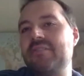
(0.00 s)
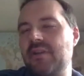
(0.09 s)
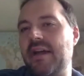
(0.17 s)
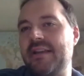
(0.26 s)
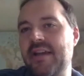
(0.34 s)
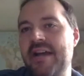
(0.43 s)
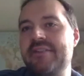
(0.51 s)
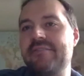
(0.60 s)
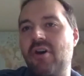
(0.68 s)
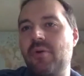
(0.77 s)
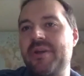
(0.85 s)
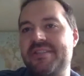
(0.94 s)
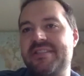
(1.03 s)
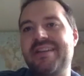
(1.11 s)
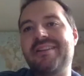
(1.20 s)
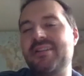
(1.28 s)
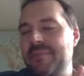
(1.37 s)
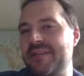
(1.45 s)
I kind of always did a
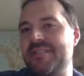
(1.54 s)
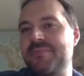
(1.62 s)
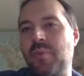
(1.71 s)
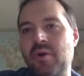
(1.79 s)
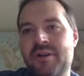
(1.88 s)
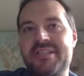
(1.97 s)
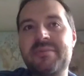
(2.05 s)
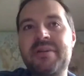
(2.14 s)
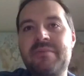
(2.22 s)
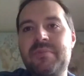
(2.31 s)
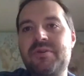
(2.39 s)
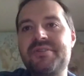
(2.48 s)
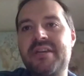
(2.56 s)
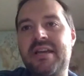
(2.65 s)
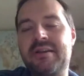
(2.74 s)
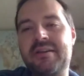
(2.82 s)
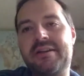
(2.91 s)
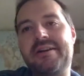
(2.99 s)
little bit of sports, a little bit of
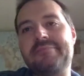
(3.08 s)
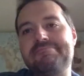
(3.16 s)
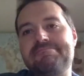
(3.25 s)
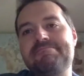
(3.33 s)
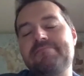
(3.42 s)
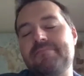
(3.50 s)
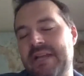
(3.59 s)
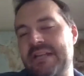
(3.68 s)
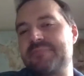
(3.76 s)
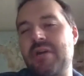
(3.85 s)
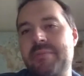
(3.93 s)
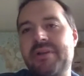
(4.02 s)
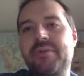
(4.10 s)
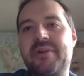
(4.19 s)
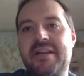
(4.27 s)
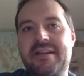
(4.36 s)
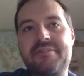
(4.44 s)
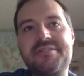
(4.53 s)
music. That's primarily what I
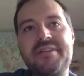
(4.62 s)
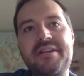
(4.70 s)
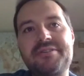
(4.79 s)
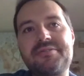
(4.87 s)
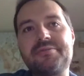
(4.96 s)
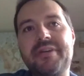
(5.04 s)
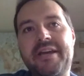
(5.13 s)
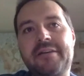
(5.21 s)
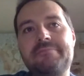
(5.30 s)
did outside of school. Yeah.